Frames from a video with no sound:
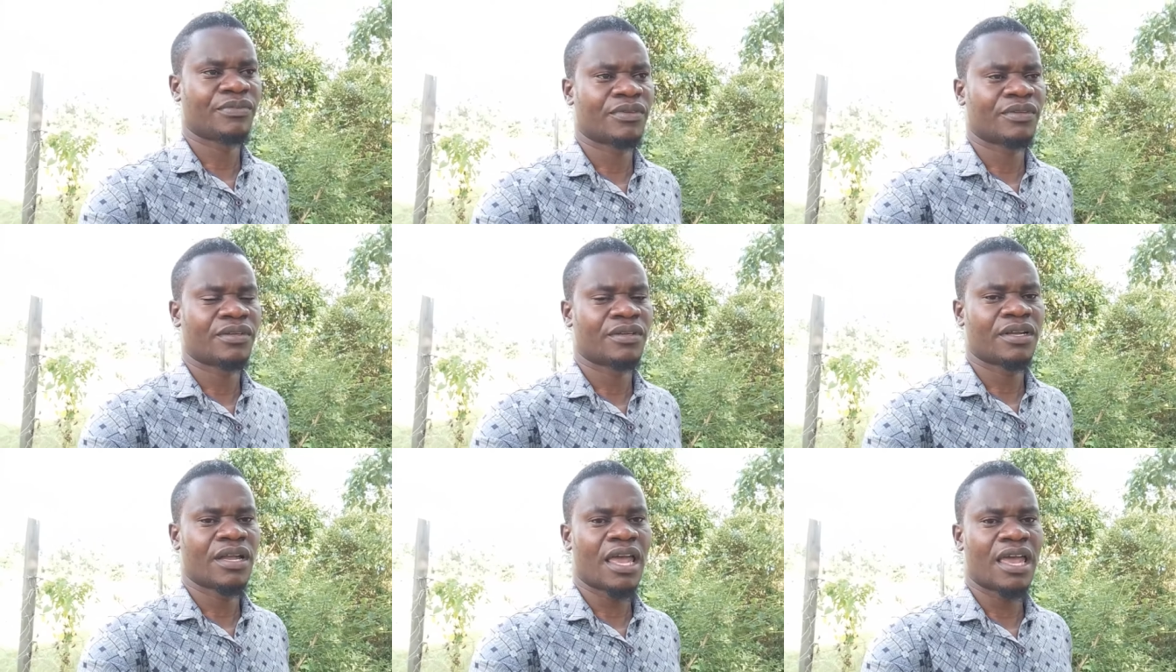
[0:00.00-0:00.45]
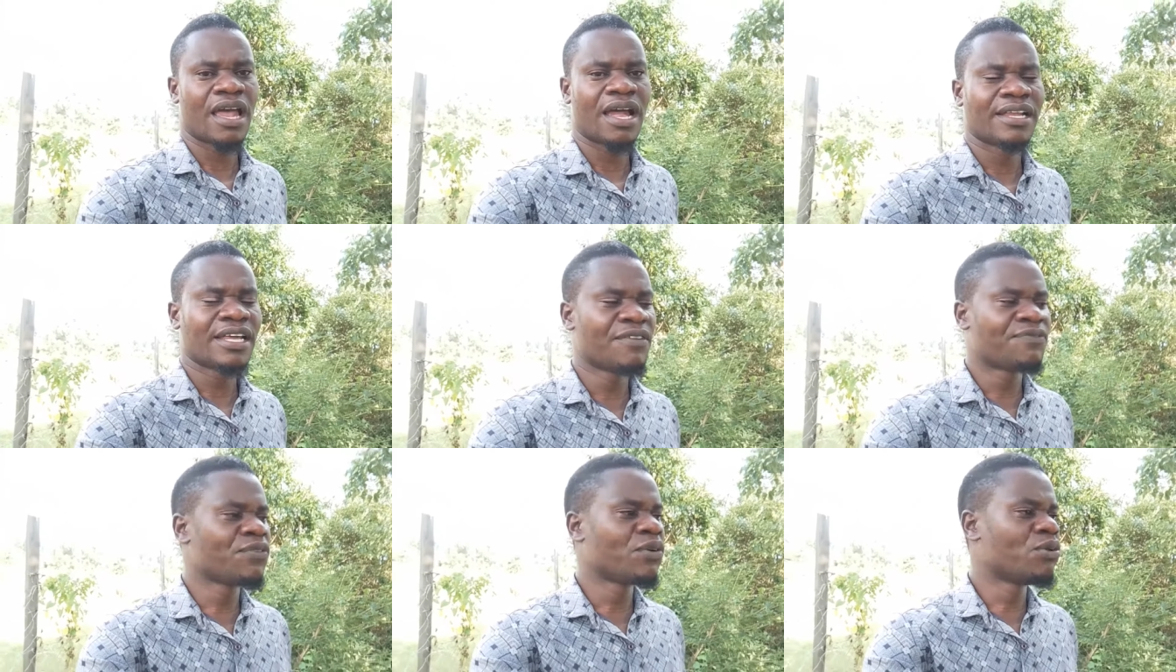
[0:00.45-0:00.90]
And if you
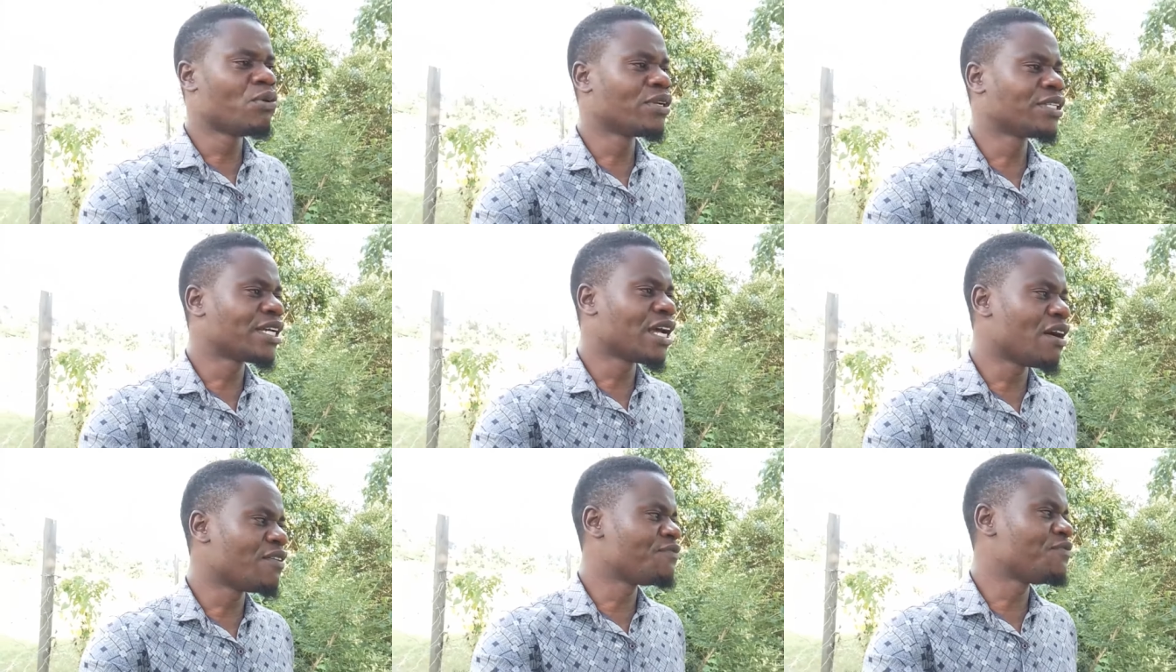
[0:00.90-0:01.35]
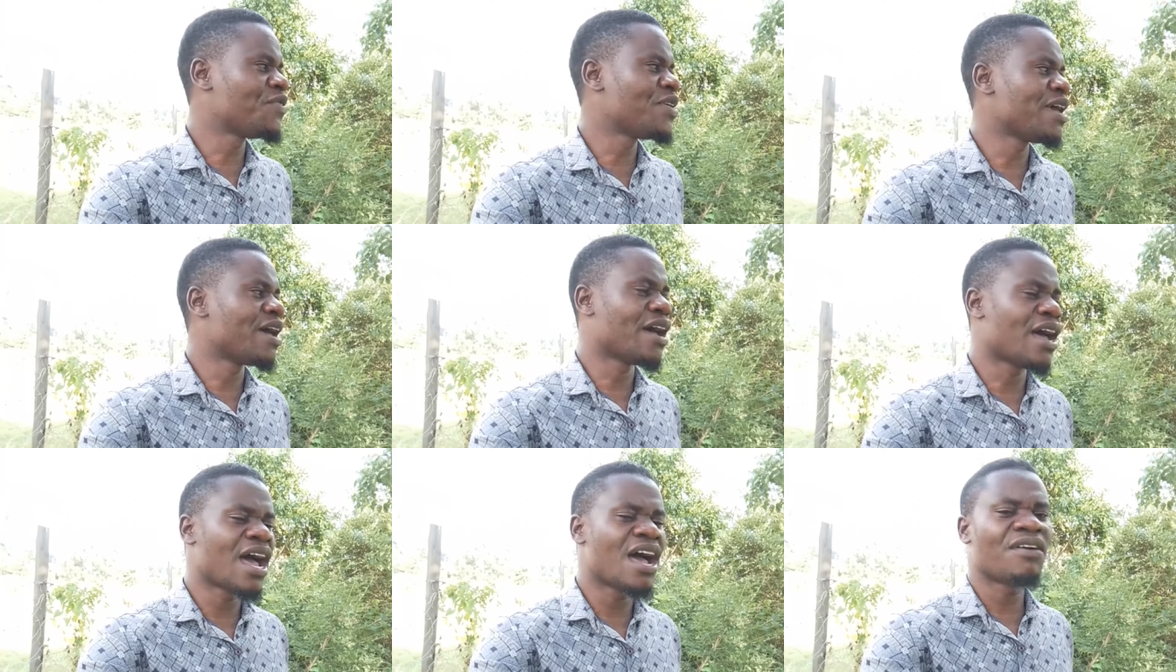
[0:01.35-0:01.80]
don't have fear, have
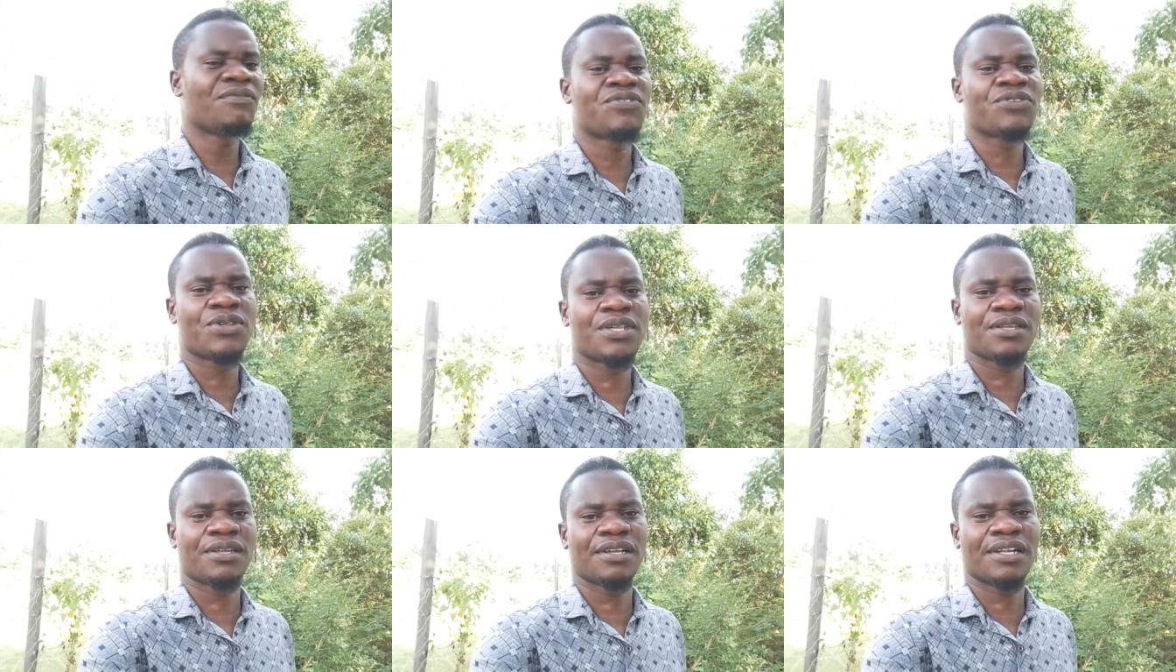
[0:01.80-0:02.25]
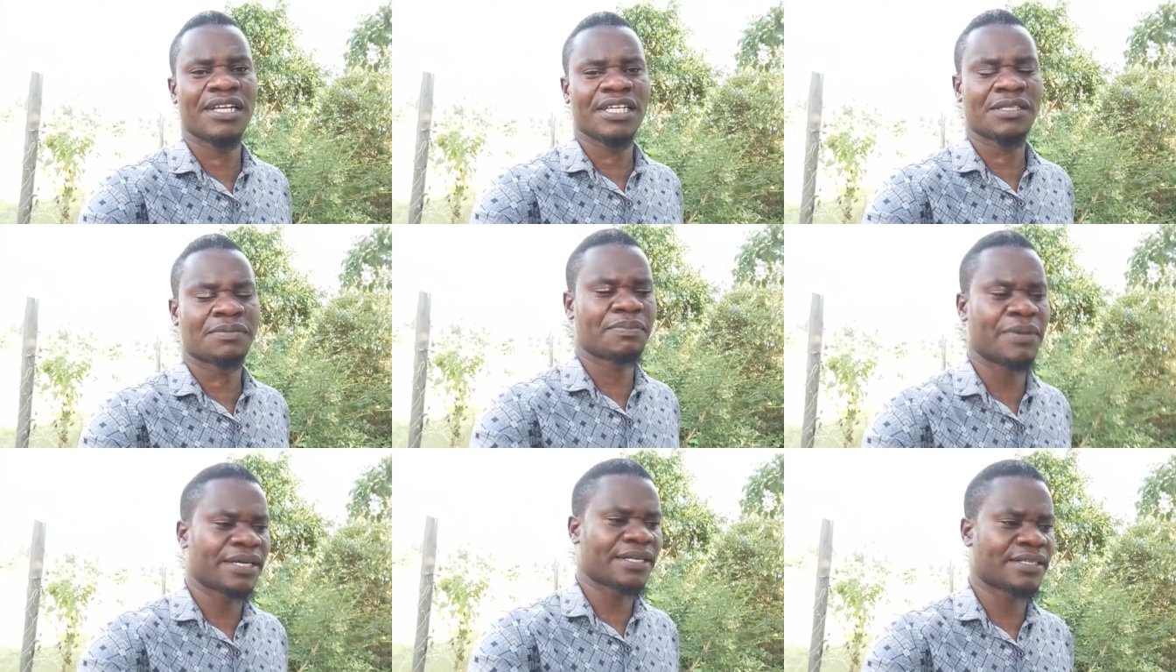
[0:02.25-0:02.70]

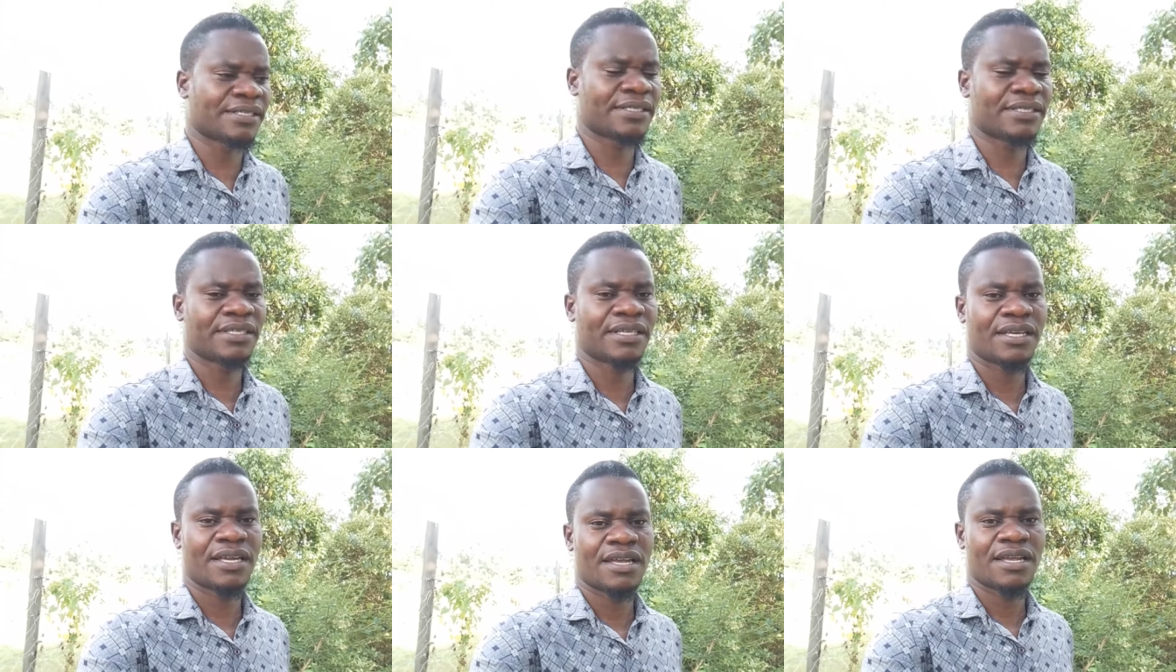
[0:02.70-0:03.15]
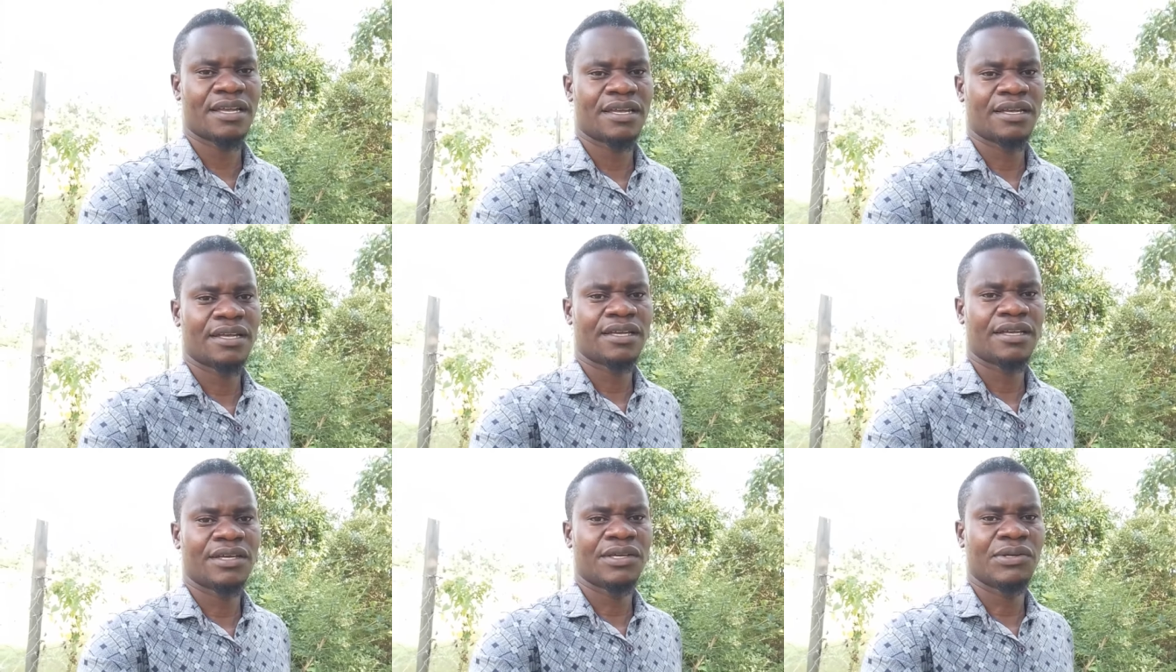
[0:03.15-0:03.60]
respect,
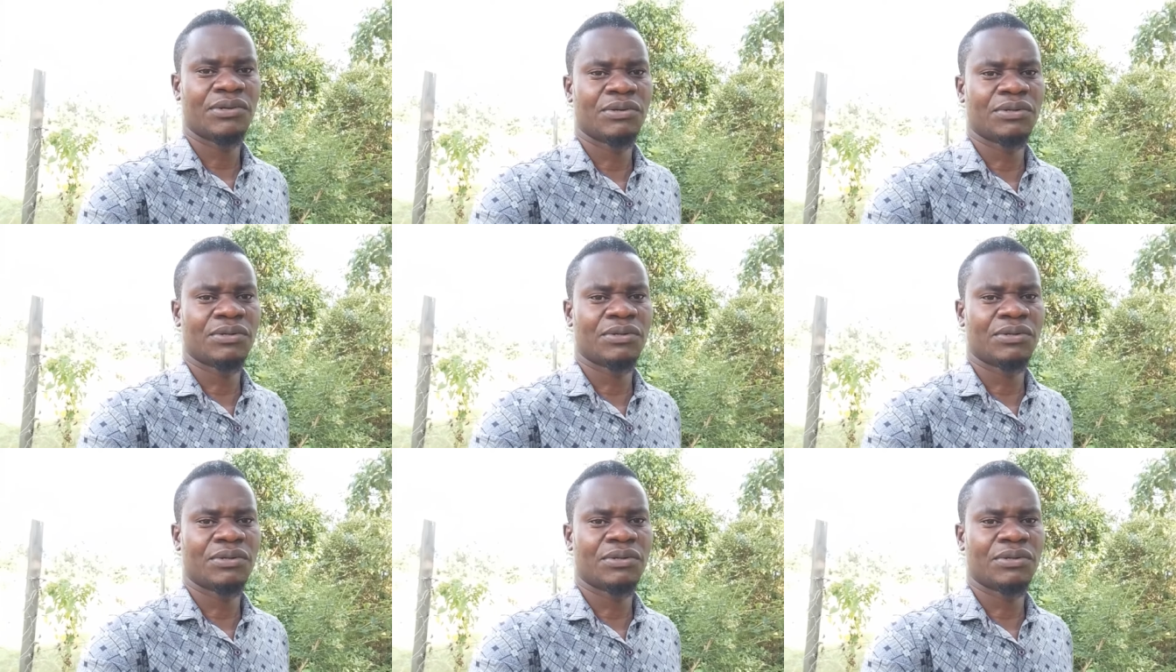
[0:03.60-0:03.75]
you know.